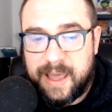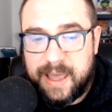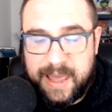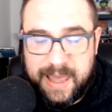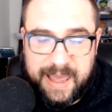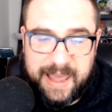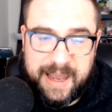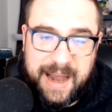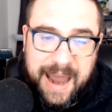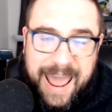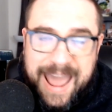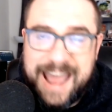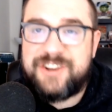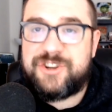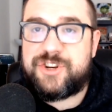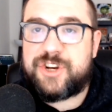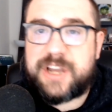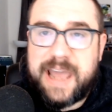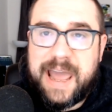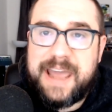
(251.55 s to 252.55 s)
in
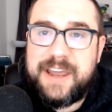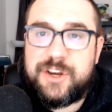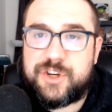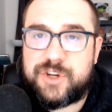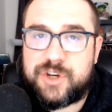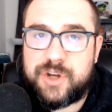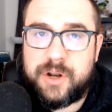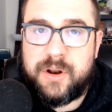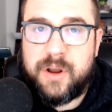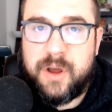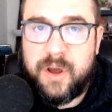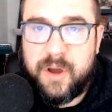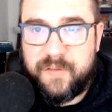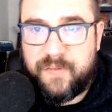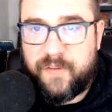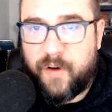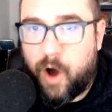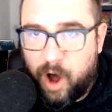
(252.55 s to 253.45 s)
education for